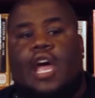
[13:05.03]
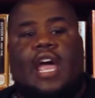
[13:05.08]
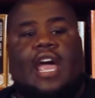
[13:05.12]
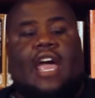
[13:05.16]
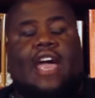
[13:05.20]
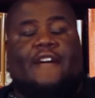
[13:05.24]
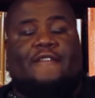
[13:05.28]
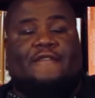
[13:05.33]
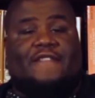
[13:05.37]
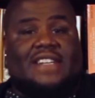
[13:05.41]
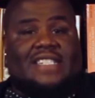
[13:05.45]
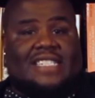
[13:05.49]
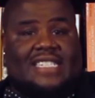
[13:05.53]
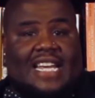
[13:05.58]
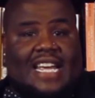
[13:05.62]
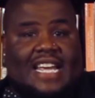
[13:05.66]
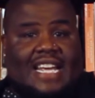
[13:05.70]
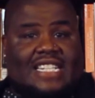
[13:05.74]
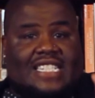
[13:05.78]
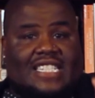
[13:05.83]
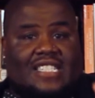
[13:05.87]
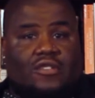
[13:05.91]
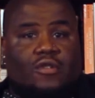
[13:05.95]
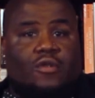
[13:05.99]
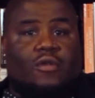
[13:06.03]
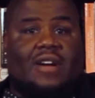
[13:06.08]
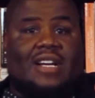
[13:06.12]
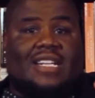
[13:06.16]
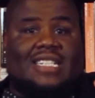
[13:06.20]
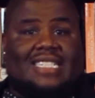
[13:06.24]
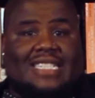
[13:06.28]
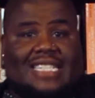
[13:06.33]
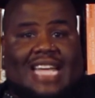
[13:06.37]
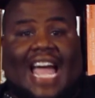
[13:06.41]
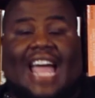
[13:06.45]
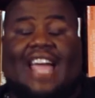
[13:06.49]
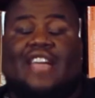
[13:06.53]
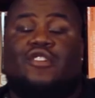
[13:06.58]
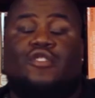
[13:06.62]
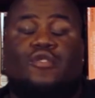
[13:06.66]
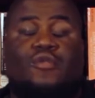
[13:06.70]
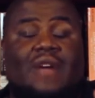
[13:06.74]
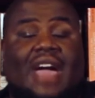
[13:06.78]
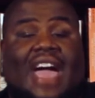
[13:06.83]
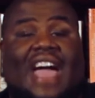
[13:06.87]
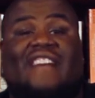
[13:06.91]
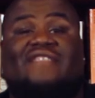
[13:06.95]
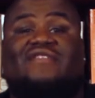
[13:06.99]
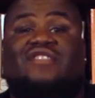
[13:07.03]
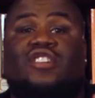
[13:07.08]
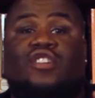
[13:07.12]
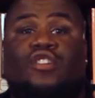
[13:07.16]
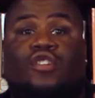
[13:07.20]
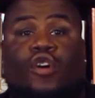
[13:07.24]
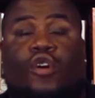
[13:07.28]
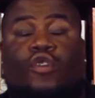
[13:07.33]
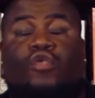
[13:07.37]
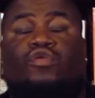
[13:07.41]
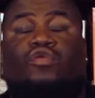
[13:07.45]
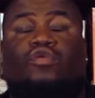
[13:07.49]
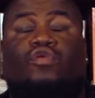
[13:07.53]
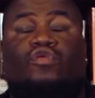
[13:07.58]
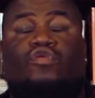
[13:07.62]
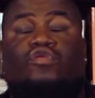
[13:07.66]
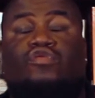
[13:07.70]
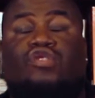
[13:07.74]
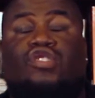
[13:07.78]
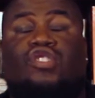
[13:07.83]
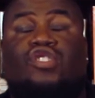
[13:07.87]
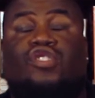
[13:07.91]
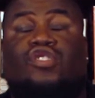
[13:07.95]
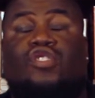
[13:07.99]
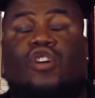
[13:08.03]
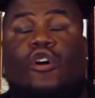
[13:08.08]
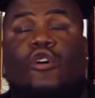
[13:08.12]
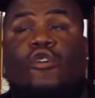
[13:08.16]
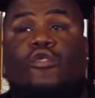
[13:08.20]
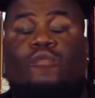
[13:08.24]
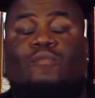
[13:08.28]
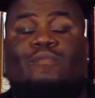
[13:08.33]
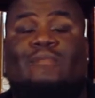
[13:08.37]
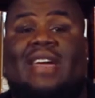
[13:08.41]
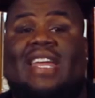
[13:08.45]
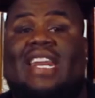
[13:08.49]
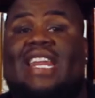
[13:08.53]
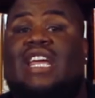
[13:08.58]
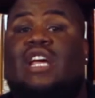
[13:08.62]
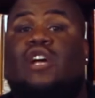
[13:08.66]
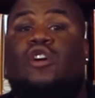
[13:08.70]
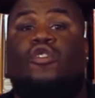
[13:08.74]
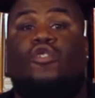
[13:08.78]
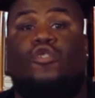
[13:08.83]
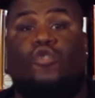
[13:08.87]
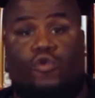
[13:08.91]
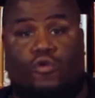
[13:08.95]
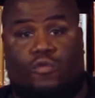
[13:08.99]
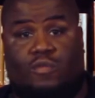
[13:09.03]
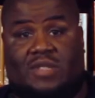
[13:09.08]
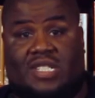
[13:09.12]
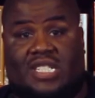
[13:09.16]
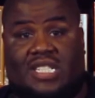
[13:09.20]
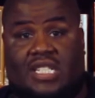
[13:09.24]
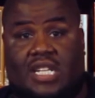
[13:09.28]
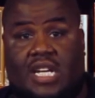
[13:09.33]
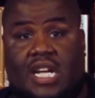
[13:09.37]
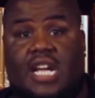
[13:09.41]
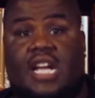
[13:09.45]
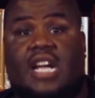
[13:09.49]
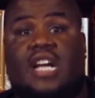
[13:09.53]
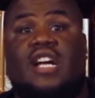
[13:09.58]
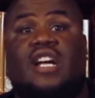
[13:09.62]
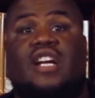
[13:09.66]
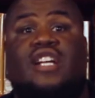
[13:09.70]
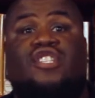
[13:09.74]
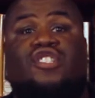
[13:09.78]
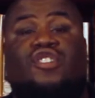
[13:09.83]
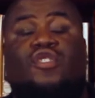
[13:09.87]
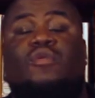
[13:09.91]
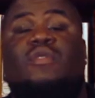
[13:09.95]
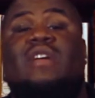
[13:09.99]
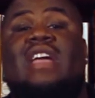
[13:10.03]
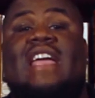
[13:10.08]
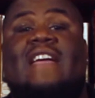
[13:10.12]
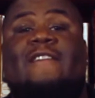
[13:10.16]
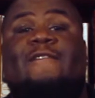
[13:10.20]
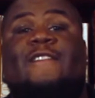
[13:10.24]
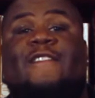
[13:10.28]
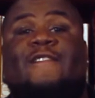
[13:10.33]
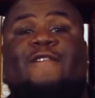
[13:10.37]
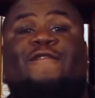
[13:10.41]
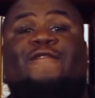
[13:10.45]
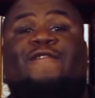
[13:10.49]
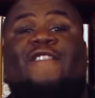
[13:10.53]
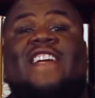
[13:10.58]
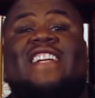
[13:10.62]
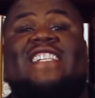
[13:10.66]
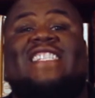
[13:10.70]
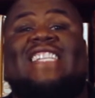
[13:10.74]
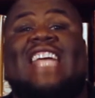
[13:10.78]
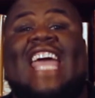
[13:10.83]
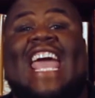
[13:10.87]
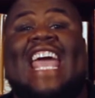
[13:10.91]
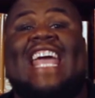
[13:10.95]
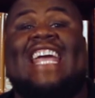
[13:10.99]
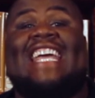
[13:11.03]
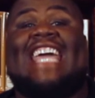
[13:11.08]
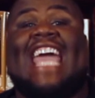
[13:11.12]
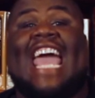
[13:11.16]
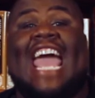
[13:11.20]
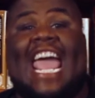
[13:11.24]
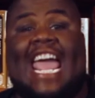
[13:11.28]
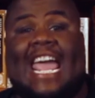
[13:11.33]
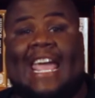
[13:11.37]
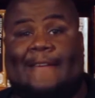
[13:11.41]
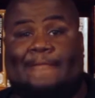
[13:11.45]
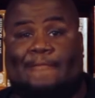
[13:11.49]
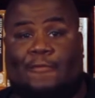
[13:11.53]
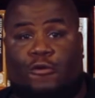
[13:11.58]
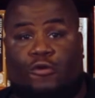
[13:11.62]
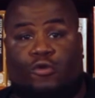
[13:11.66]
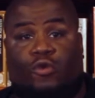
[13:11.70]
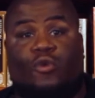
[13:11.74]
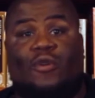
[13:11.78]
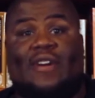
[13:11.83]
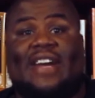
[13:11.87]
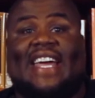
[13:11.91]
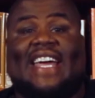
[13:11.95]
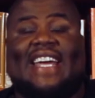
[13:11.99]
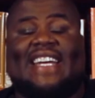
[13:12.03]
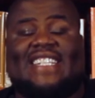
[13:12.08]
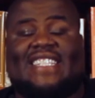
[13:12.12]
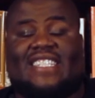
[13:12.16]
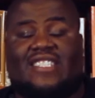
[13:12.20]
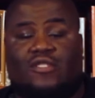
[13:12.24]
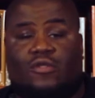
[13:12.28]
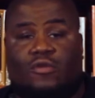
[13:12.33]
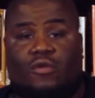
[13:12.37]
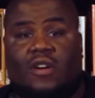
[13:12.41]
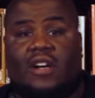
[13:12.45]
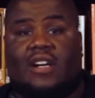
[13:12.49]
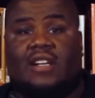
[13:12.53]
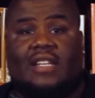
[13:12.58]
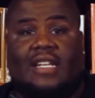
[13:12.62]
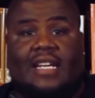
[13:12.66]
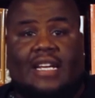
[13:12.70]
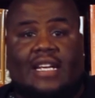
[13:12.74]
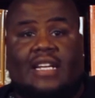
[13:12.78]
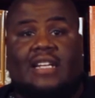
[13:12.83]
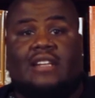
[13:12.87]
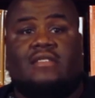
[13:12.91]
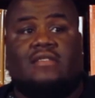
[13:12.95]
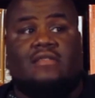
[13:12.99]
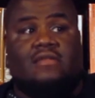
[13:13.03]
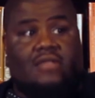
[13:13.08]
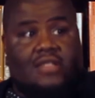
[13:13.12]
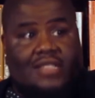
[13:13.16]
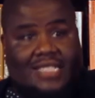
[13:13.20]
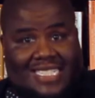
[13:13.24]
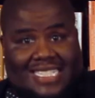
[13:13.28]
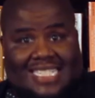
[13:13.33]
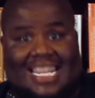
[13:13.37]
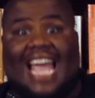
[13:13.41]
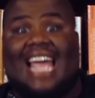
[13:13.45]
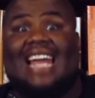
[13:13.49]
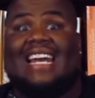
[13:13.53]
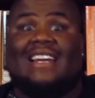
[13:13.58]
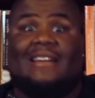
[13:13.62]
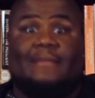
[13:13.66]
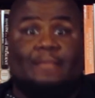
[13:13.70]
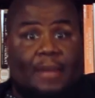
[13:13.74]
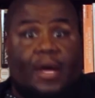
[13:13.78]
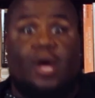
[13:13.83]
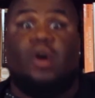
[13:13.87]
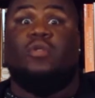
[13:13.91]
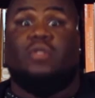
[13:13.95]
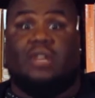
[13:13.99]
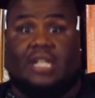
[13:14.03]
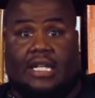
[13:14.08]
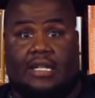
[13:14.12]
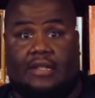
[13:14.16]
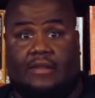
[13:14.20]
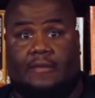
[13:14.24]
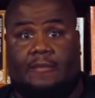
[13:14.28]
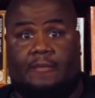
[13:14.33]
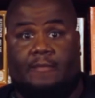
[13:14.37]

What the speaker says: if it's a historic site, you have to go through so many hoops to even fix a cable on a historically sited building.